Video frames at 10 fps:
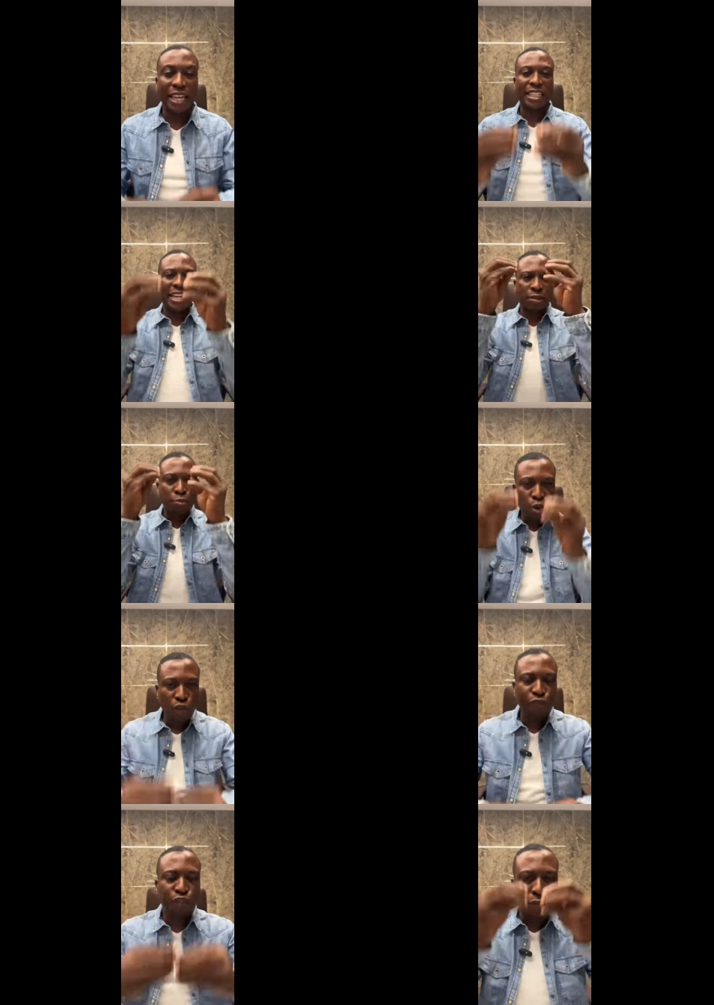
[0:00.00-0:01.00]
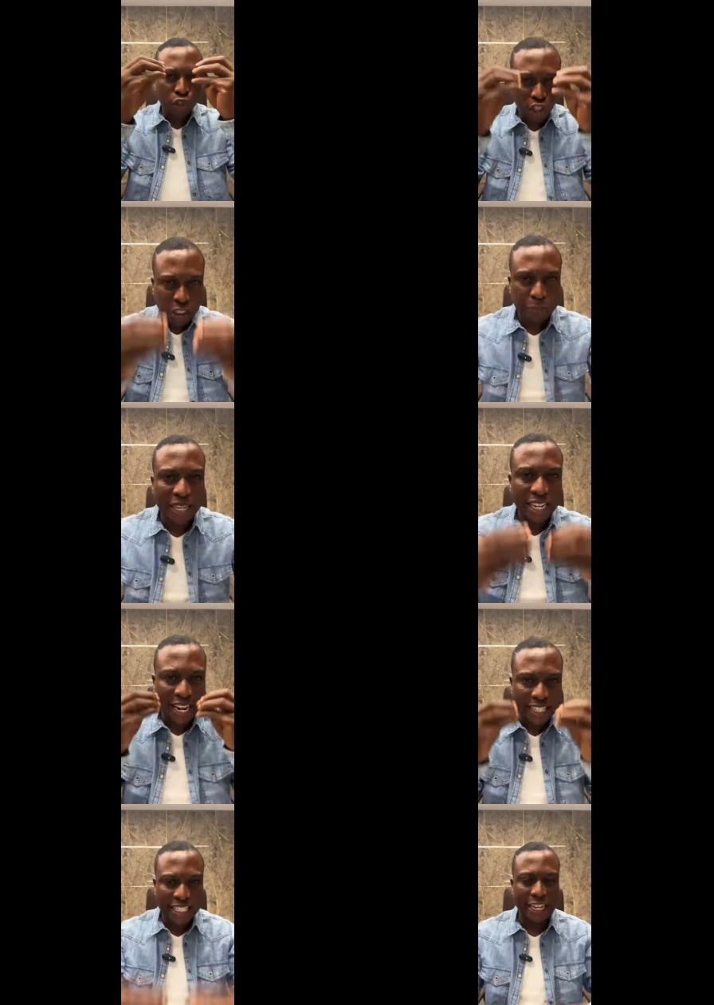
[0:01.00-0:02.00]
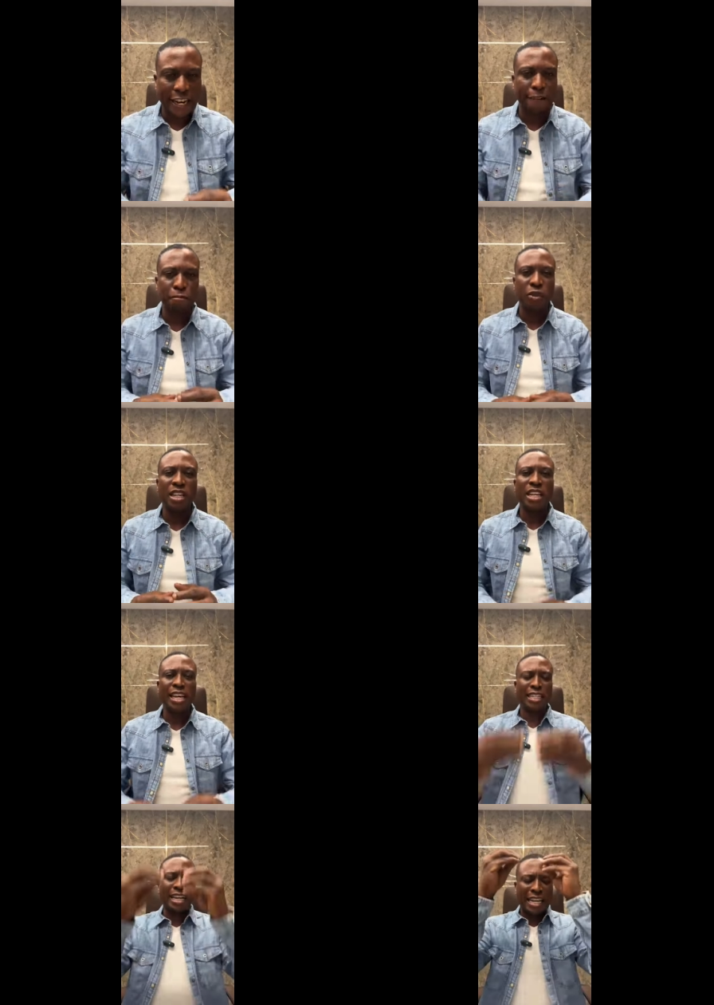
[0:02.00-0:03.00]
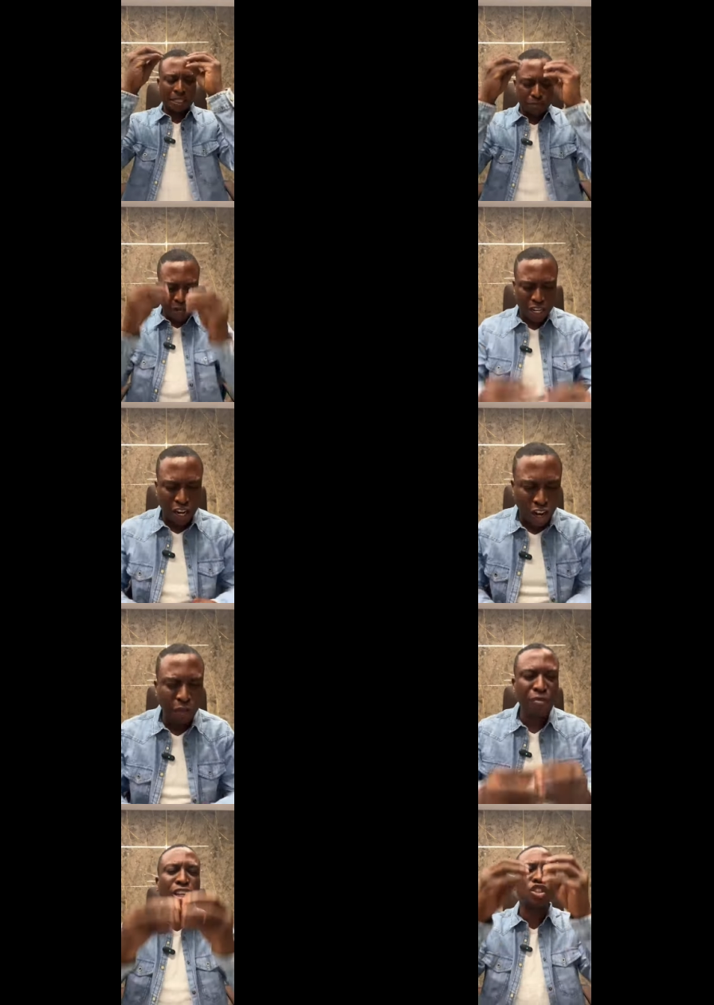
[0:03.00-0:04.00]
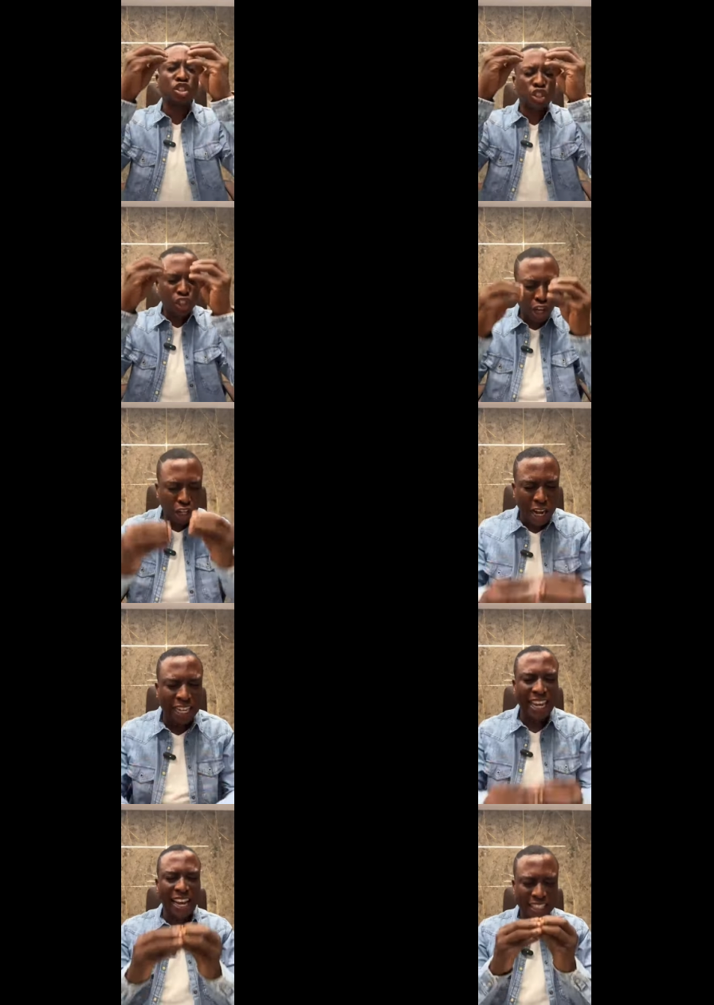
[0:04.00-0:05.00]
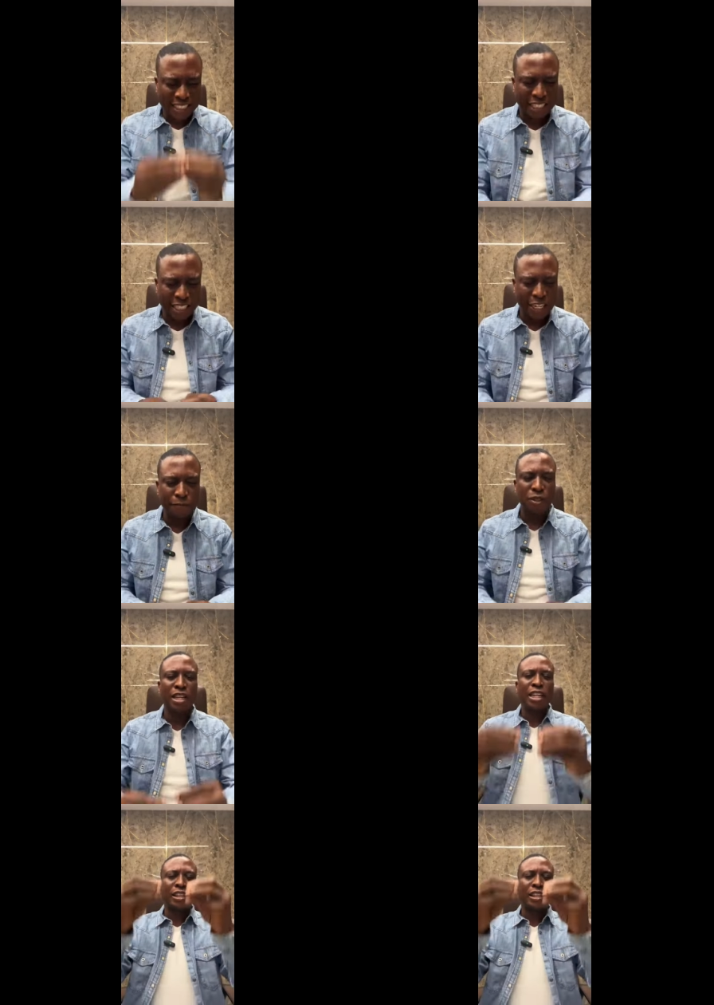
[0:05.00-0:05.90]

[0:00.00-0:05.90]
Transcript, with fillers: It has moved from just being an idea, it has become a, an entity